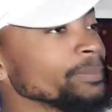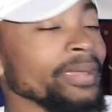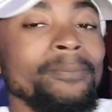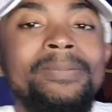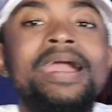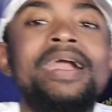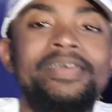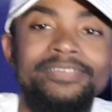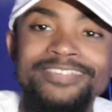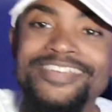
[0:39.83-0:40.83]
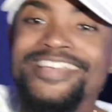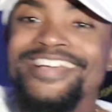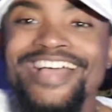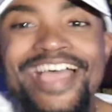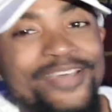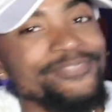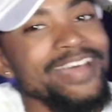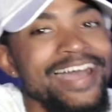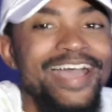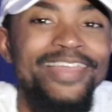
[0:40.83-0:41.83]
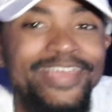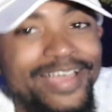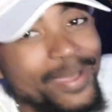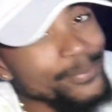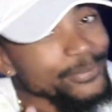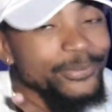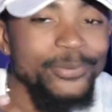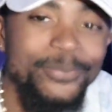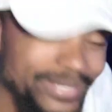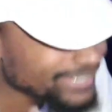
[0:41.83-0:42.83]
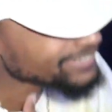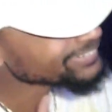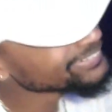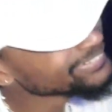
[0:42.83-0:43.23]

Big man, after I had a hospital with me,